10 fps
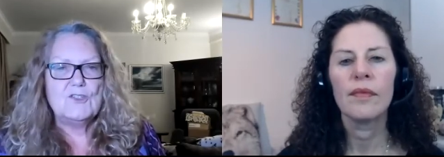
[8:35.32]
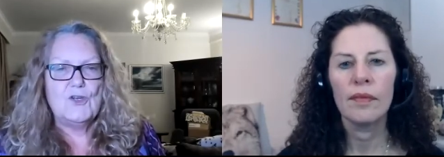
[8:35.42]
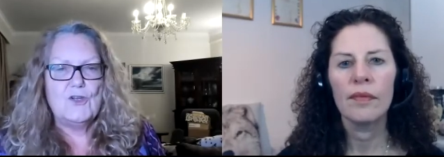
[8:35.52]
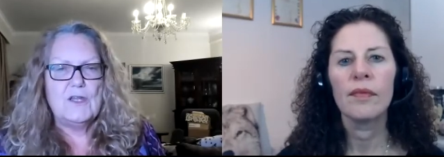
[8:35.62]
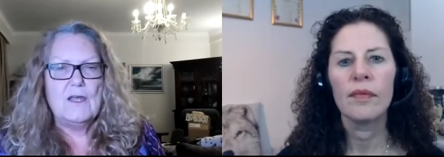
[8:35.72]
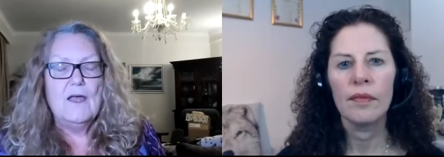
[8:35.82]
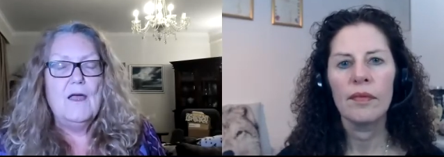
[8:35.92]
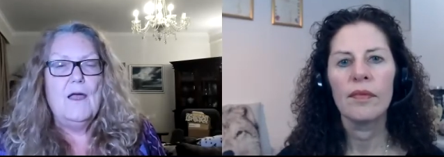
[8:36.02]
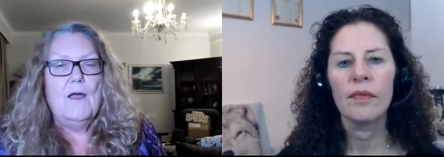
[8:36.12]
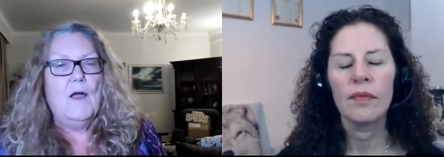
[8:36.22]
Speaker 1: journey,
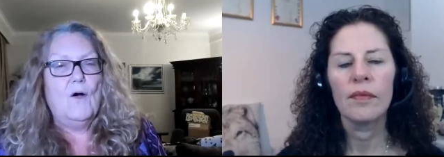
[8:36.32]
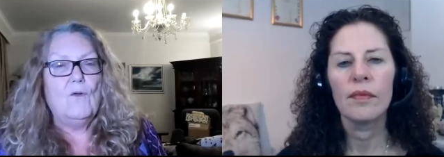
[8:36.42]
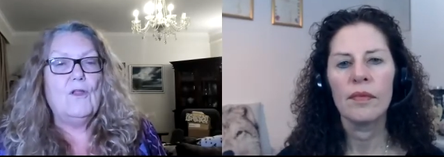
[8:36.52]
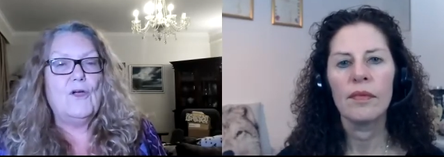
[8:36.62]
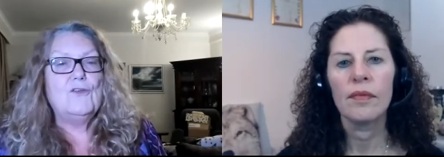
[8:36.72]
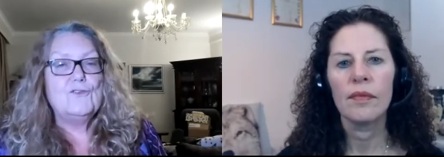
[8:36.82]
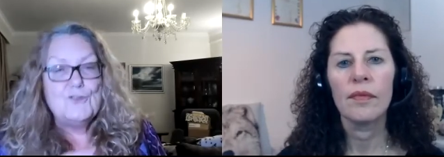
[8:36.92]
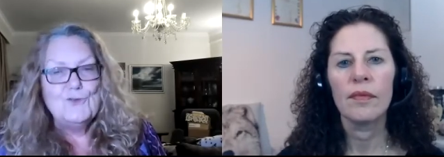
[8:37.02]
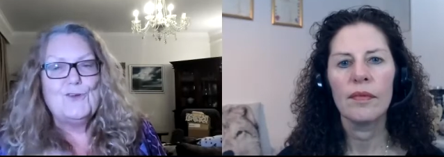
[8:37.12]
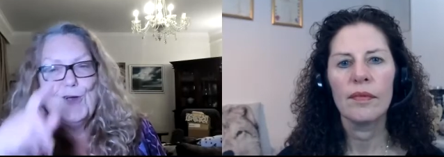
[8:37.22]
although you
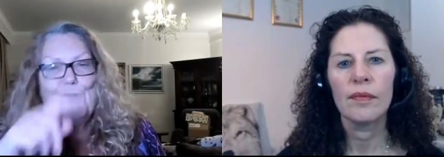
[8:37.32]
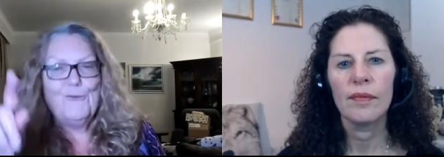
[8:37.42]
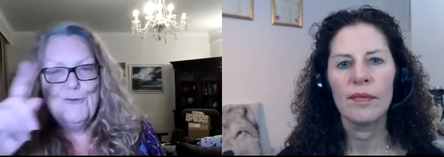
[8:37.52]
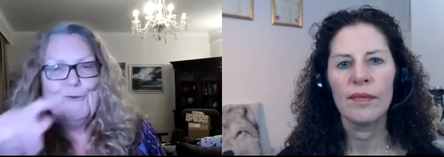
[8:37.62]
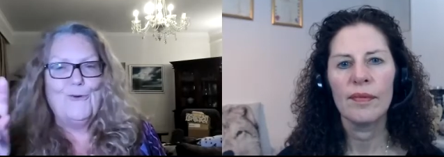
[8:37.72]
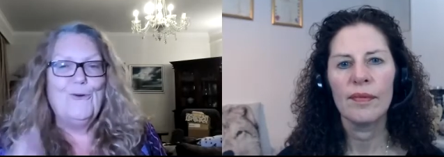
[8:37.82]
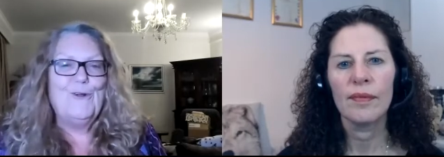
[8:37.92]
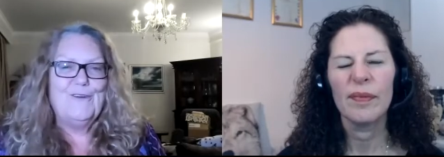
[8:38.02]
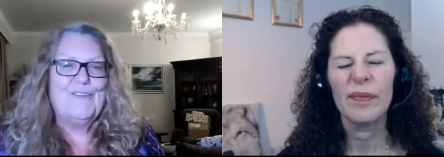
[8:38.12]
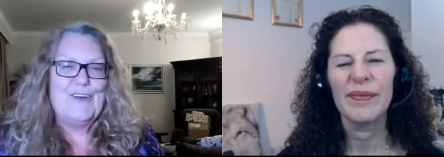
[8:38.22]
do go through all
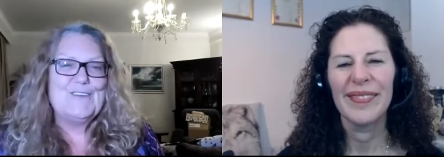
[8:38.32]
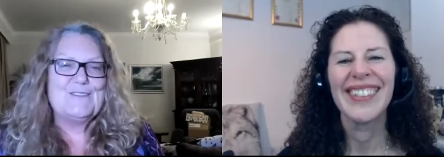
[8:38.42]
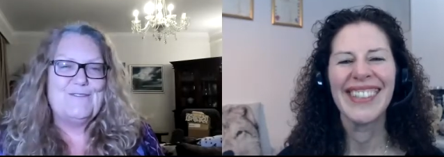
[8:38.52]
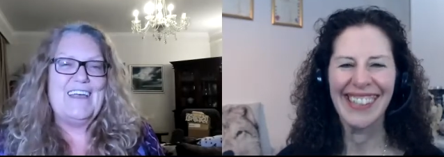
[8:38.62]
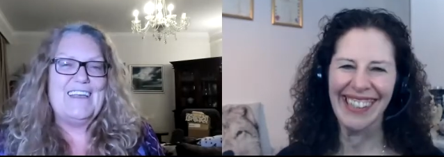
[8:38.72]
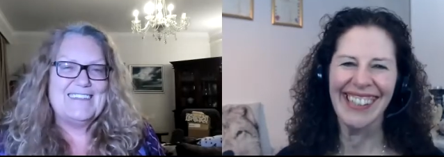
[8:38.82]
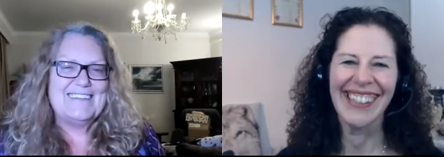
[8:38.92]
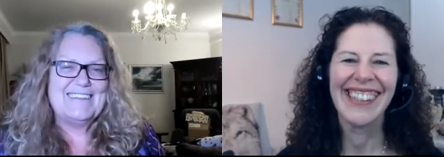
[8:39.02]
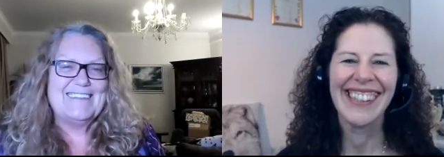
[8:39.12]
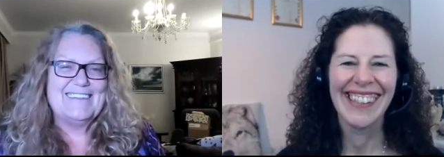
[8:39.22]
of those
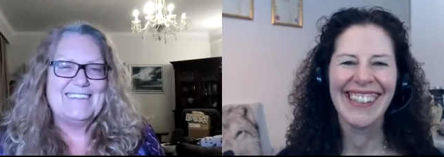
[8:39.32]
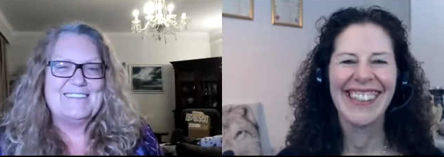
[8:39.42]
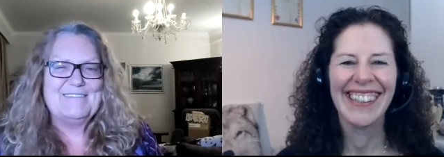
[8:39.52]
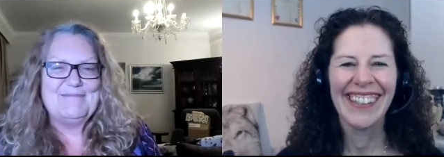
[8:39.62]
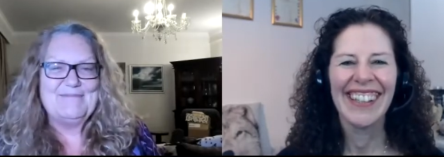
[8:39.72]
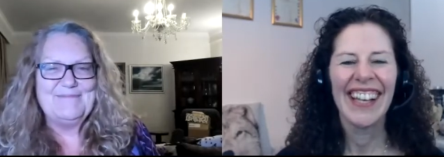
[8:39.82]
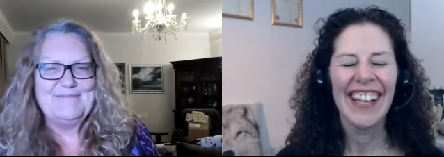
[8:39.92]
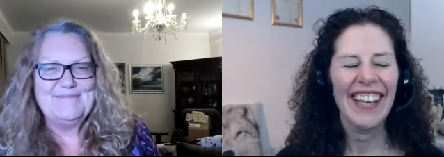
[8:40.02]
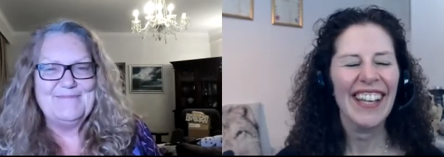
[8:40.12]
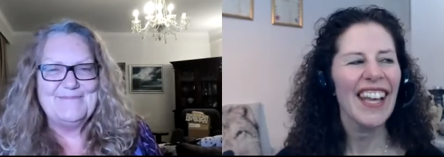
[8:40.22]
phases.
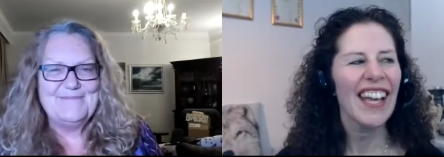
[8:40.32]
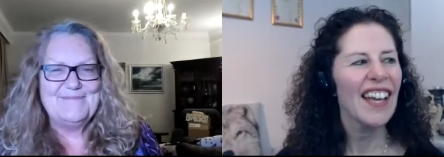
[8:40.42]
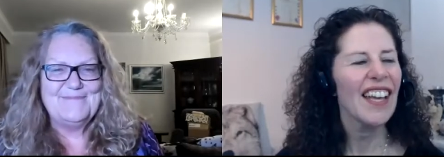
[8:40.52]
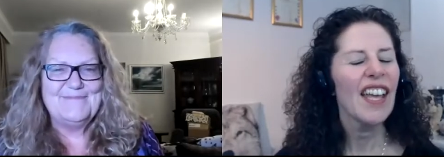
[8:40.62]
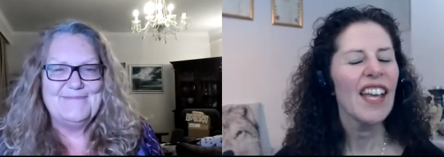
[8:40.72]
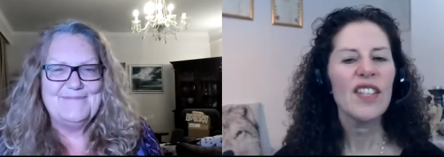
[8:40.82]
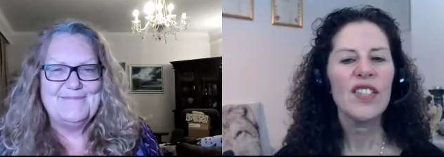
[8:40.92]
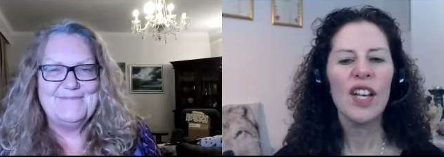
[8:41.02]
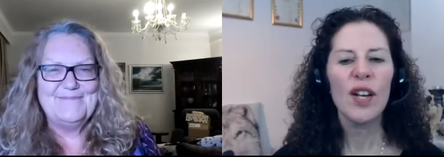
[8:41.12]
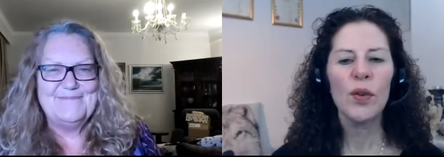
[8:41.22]
Yeah.
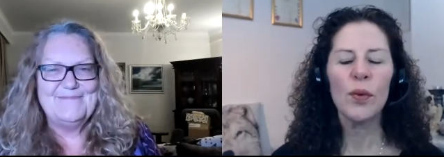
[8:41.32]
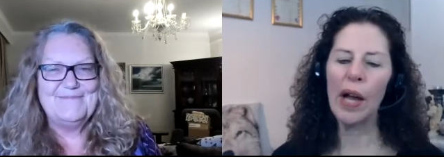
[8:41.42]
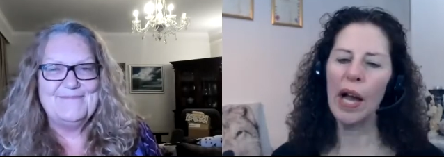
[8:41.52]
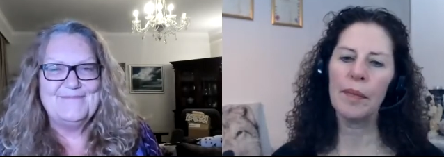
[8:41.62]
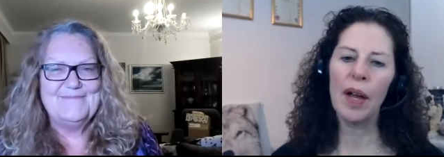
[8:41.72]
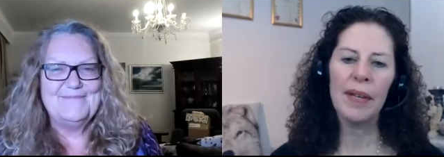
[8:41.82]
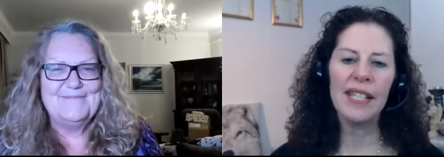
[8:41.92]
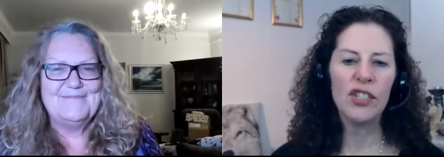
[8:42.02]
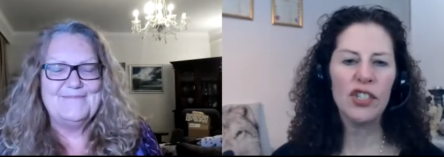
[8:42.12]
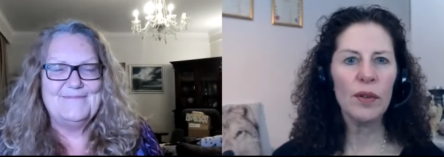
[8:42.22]
Speaker 2: So, um, I
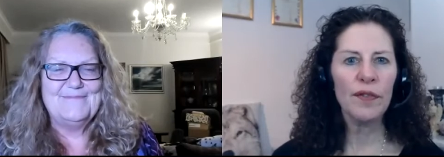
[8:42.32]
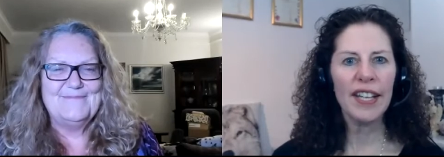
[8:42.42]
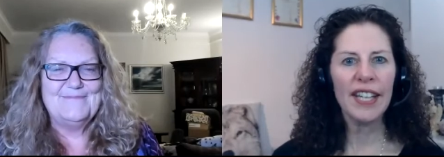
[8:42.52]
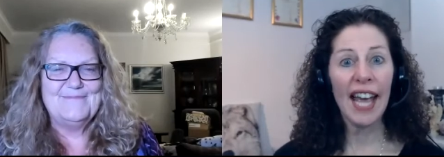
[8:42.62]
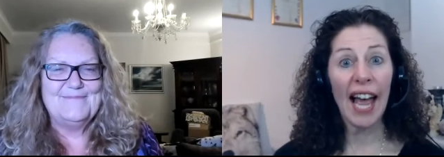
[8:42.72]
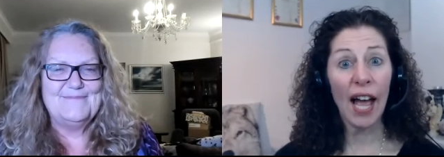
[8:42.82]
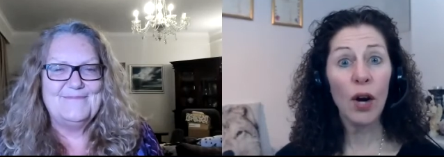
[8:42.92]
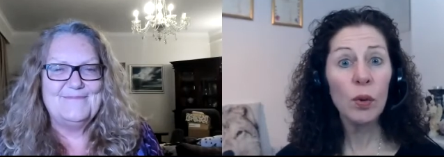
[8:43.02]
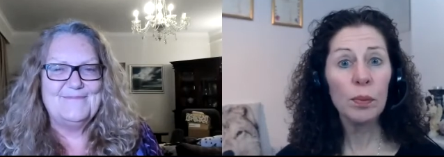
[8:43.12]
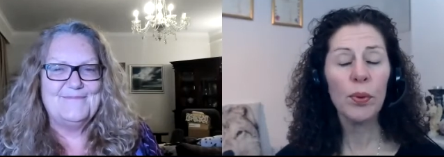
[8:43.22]
mean, did you have any
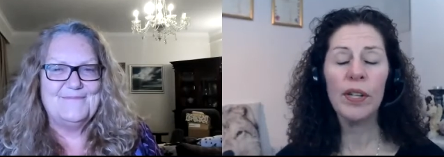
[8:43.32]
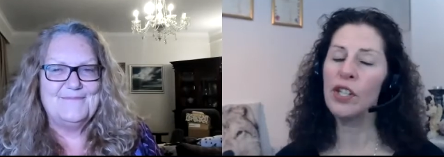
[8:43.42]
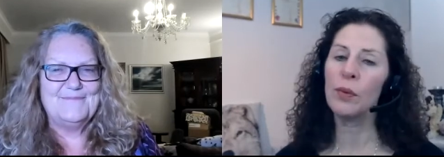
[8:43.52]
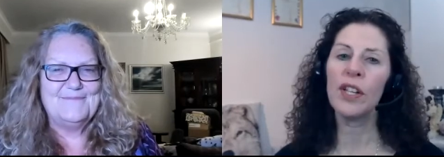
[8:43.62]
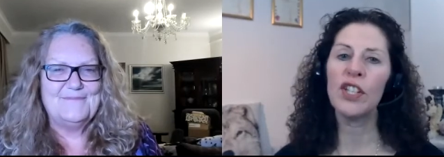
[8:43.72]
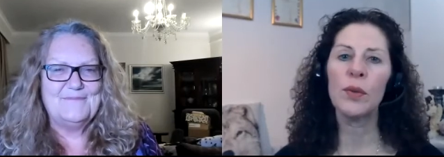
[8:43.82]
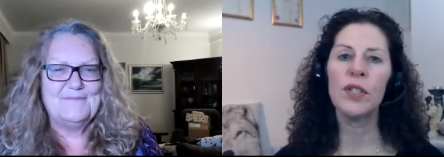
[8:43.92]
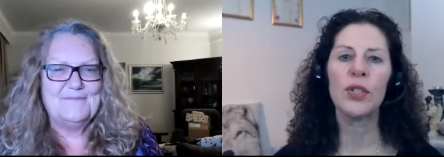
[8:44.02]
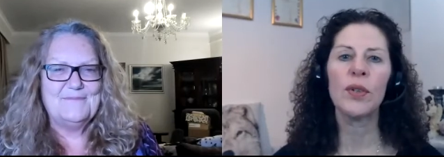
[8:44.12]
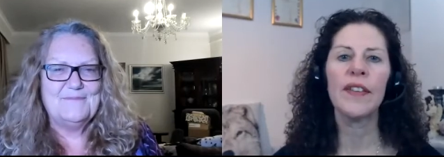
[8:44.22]
help when you when you
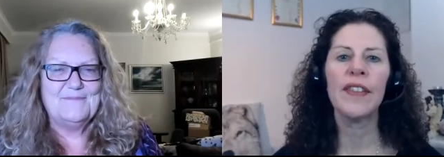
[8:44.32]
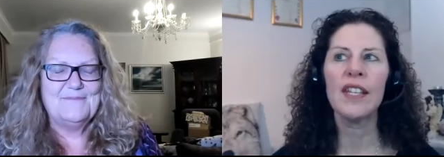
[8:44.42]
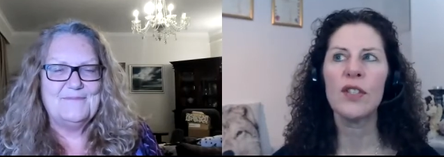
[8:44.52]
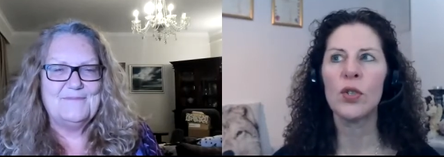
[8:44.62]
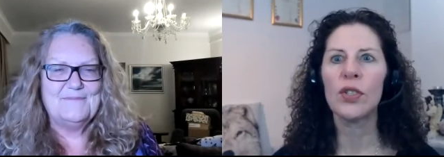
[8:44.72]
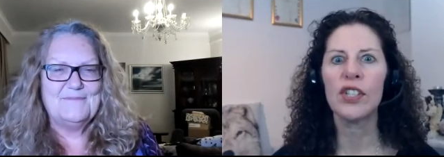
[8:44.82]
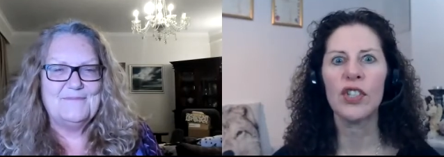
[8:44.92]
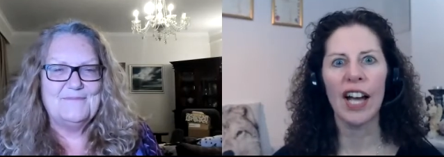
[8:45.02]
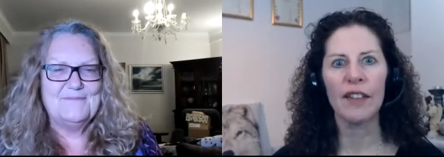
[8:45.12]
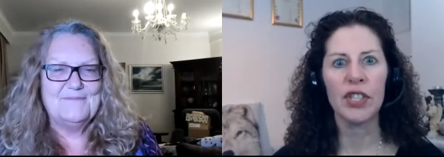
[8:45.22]
were doing this, or
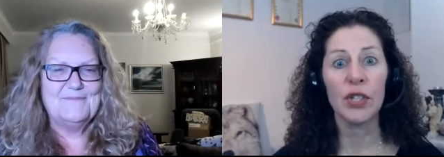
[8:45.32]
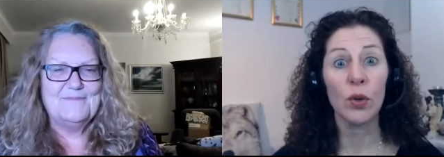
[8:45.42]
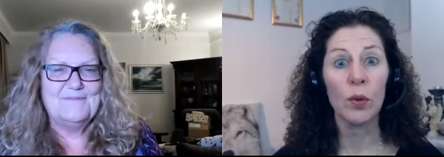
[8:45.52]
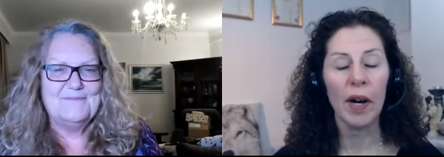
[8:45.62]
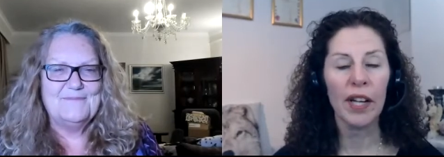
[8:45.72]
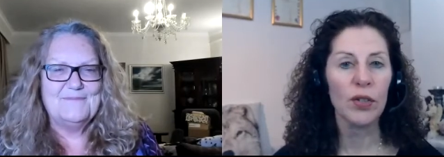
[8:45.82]
did you have to do it all by